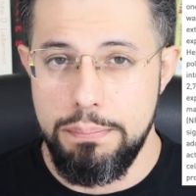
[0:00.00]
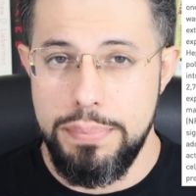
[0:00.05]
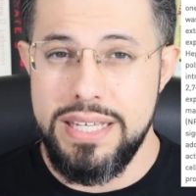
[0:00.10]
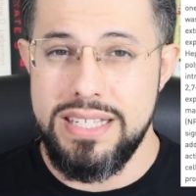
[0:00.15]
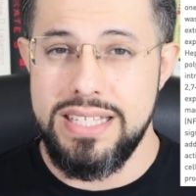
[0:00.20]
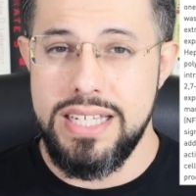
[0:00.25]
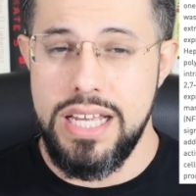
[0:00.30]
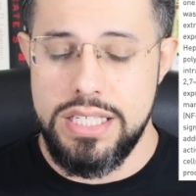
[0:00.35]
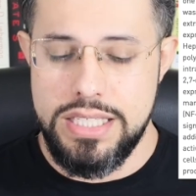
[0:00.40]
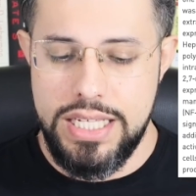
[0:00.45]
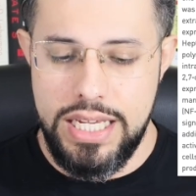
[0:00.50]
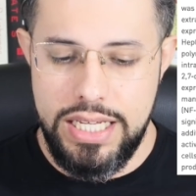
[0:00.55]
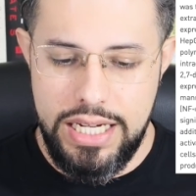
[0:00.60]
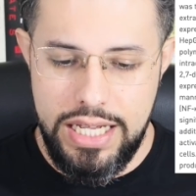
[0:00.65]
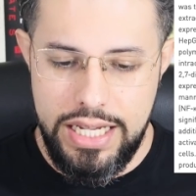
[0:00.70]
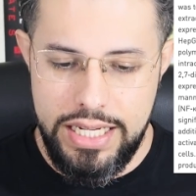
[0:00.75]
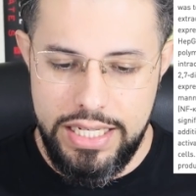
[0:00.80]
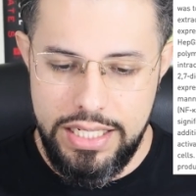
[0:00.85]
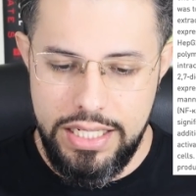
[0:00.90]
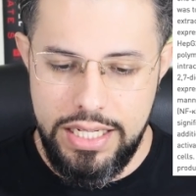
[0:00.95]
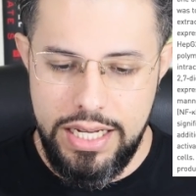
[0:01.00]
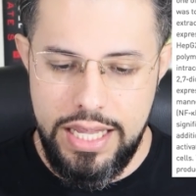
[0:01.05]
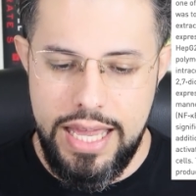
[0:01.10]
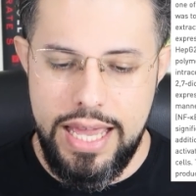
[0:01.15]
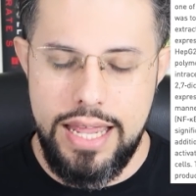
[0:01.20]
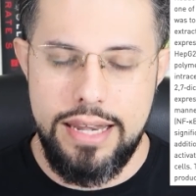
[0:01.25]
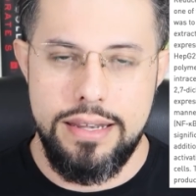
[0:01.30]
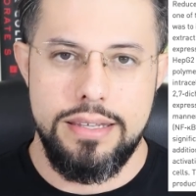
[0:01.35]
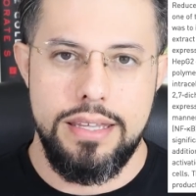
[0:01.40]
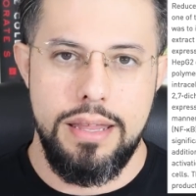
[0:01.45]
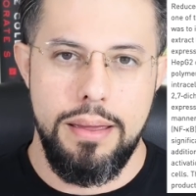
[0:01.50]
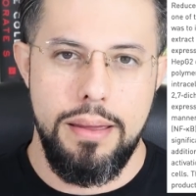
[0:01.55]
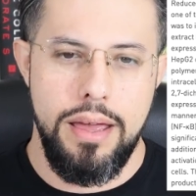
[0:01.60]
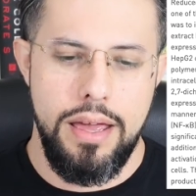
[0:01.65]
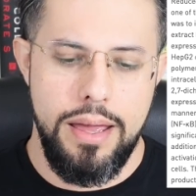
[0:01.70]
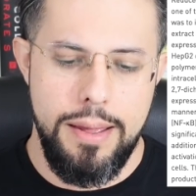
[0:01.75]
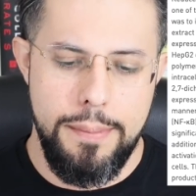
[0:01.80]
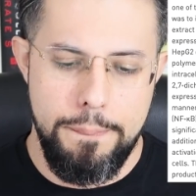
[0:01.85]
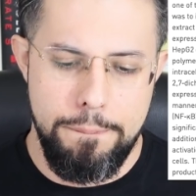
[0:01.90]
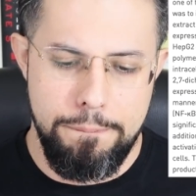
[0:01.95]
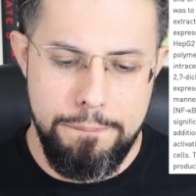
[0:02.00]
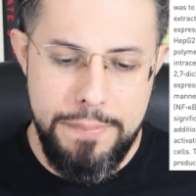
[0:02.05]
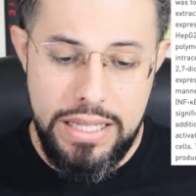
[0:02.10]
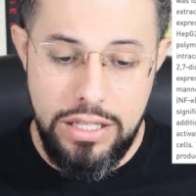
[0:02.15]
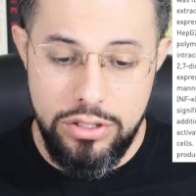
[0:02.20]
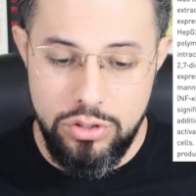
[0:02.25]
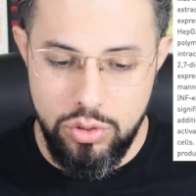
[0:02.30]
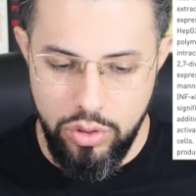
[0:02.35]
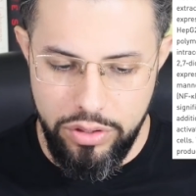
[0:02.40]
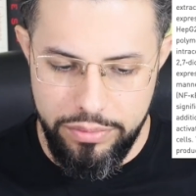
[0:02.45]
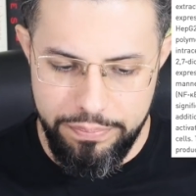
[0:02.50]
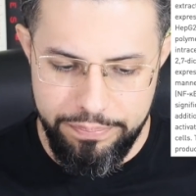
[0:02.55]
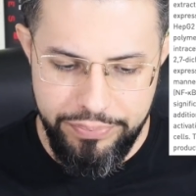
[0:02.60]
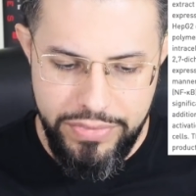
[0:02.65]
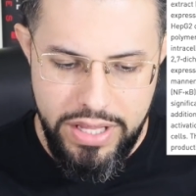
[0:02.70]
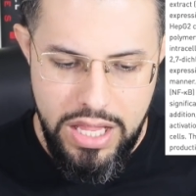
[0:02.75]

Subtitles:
PCSK9, and melatonin.